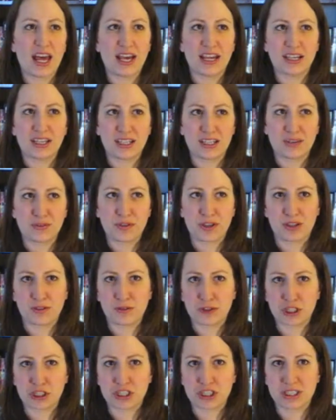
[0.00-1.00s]
any fan
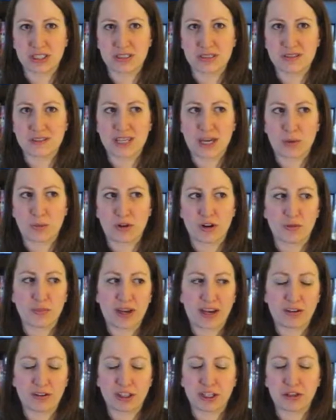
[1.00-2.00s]
fictions that were
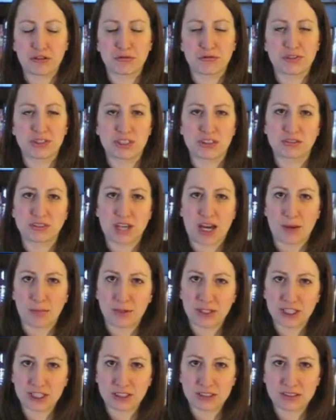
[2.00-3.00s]
about like real
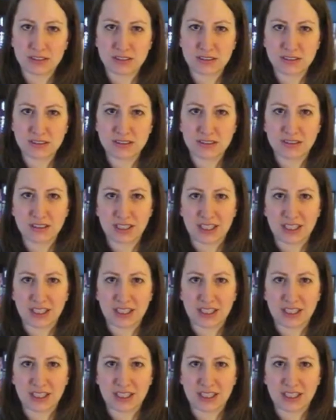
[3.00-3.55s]
topics,